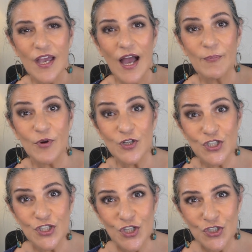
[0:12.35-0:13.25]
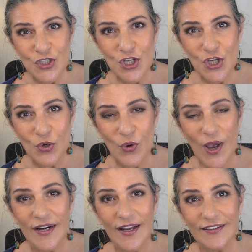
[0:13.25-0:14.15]
I purchased the two
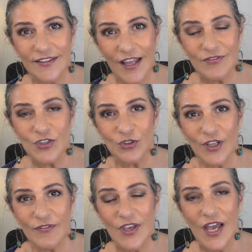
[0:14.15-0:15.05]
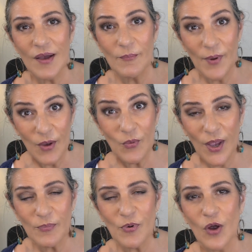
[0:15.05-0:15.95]
and I loved Olivia by
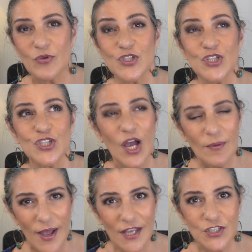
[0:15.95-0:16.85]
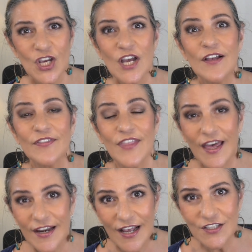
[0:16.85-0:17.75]
Wig Pro so much
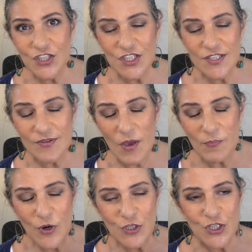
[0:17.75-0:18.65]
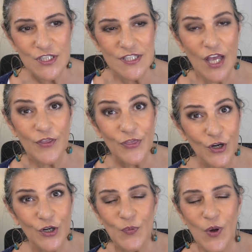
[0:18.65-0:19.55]
that I just purchased a
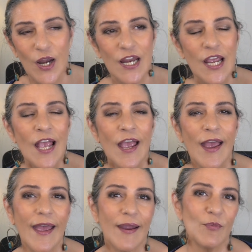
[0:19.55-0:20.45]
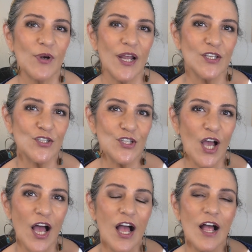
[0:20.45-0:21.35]
third one. And when I
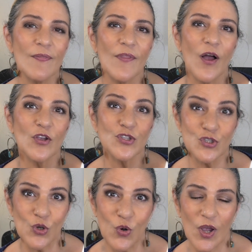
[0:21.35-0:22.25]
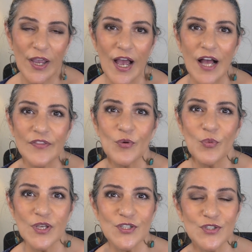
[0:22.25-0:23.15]
saw Joy on the
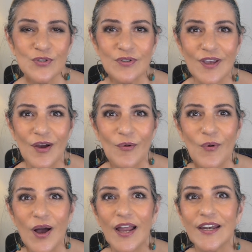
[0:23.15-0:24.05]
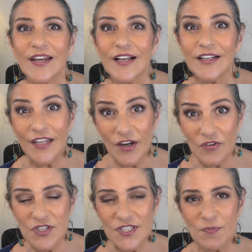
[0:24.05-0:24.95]
Wig Studio One
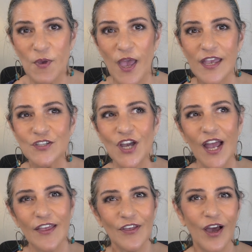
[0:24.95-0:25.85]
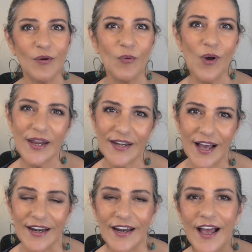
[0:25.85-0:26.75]
clearance page, I thought, why
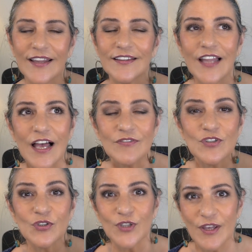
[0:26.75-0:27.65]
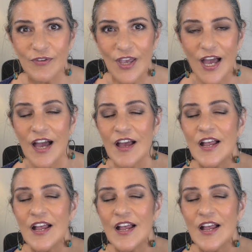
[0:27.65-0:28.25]
not? I loved Olivia